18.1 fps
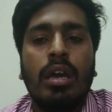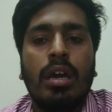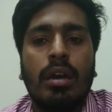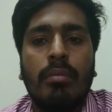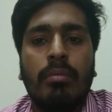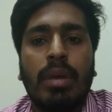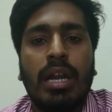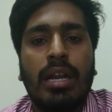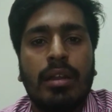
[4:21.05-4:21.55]

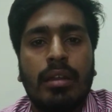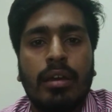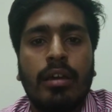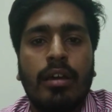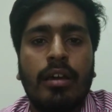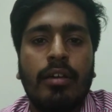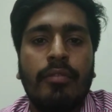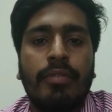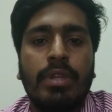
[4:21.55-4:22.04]
But
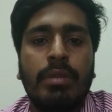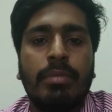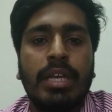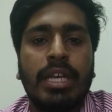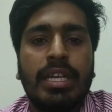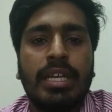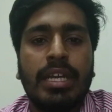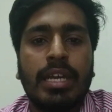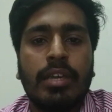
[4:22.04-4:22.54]
with
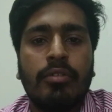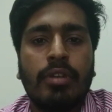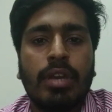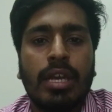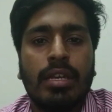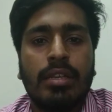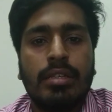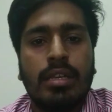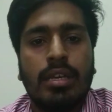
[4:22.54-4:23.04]
BTech you
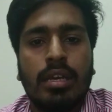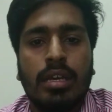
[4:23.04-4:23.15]
can